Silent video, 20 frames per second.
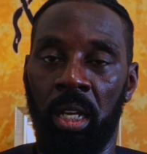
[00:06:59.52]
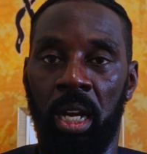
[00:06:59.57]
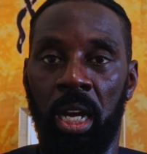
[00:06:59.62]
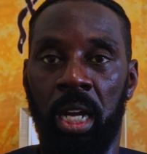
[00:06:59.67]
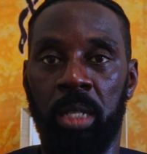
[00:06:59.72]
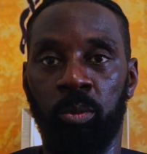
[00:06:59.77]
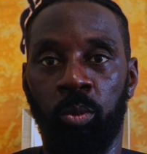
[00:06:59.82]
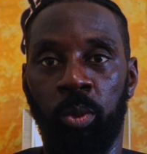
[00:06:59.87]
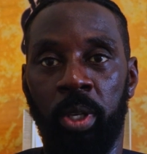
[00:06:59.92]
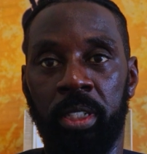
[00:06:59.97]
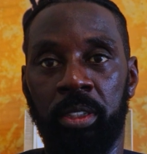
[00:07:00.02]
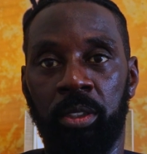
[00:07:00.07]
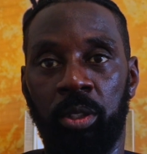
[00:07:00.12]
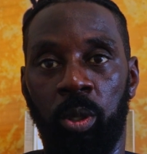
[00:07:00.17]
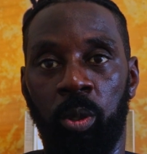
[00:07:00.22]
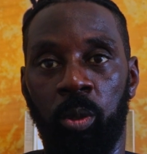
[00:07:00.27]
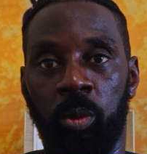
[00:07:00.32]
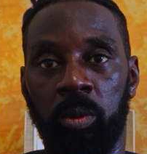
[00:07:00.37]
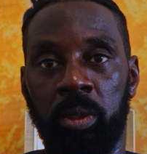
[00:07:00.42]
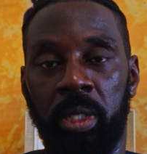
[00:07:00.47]
And we're
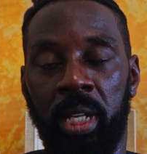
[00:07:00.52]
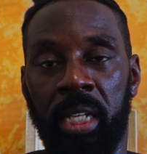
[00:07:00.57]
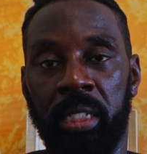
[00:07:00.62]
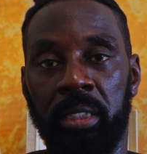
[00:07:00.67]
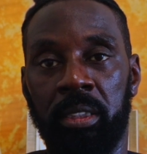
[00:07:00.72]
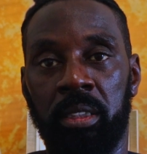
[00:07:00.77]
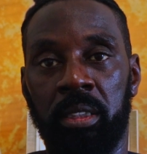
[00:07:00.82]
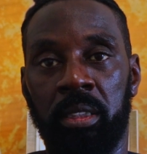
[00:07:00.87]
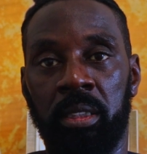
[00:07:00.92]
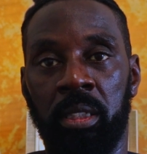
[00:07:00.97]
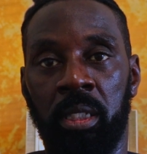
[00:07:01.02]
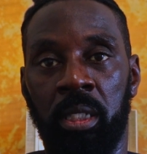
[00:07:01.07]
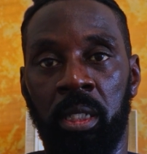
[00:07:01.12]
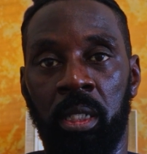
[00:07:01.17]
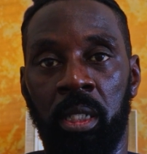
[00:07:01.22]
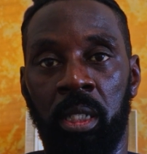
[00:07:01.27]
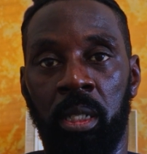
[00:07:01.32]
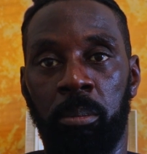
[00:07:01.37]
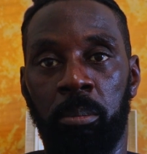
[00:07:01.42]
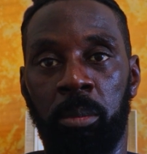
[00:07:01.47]
told that
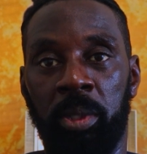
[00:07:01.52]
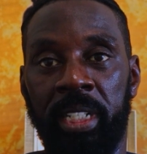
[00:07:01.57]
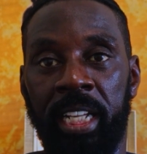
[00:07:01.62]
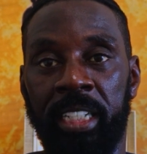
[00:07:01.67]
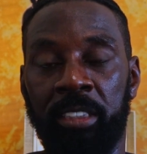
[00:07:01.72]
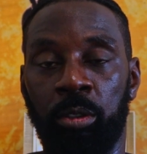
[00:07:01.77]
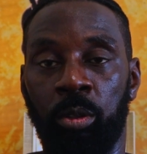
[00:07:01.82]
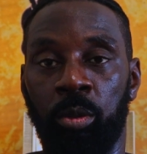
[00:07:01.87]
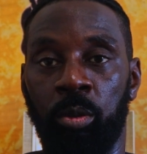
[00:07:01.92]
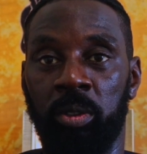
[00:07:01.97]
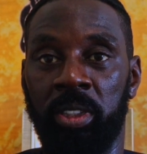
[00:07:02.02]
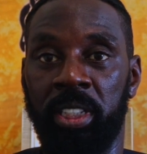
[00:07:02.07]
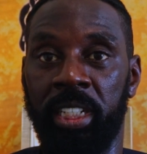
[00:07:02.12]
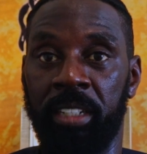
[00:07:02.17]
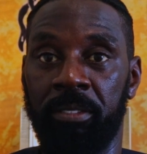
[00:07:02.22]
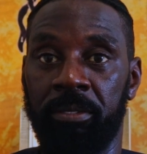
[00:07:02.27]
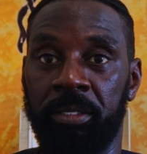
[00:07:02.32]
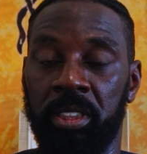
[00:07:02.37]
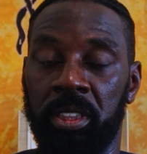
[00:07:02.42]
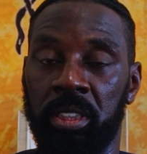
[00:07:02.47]
Manetho
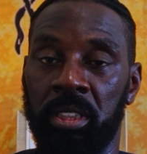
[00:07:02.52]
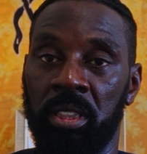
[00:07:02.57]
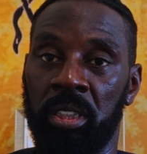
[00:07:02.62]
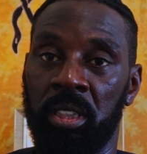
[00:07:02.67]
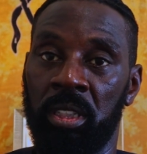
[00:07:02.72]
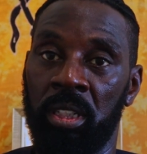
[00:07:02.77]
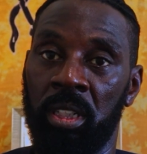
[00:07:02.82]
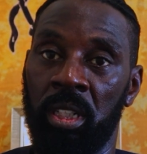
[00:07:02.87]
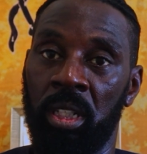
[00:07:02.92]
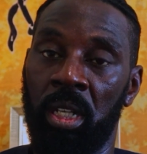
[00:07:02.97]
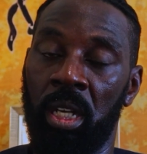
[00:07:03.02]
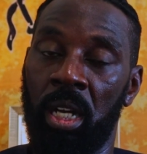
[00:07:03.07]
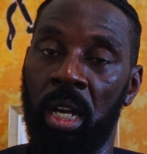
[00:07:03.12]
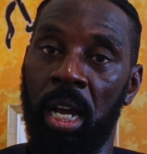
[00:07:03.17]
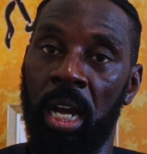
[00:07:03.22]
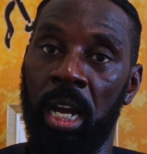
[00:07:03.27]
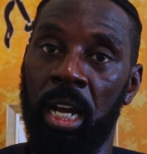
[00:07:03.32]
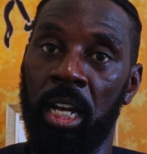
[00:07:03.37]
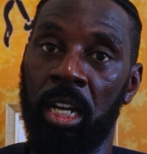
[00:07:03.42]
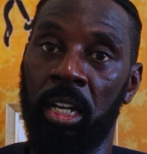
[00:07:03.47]
lived
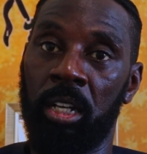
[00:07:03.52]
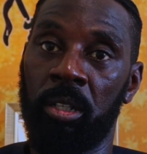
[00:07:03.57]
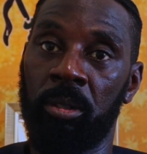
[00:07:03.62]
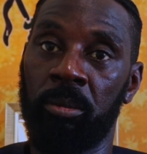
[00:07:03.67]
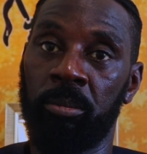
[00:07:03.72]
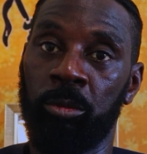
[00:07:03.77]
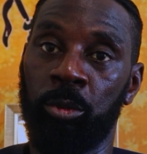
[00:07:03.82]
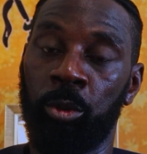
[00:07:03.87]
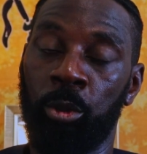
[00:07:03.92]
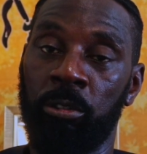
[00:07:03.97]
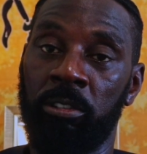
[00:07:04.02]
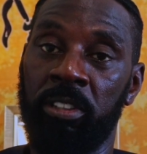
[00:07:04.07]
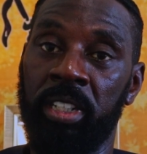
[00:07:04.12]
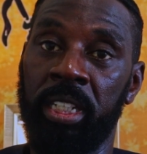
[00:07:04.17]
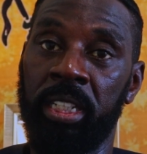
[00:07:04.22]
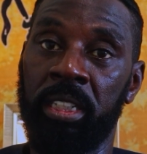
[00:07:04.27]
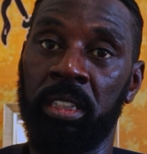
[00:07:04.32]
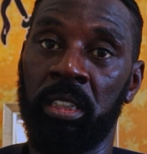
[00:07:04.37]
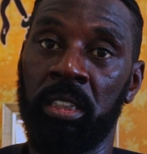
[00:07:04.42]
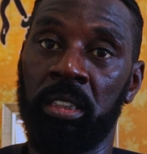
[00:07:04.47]
um,
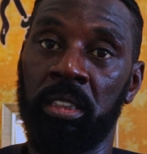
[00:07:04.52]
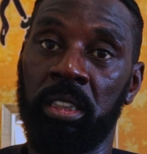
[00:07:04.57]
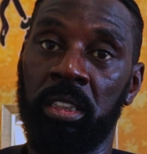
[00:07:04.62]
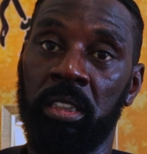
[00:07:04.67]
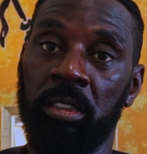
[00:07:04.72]
during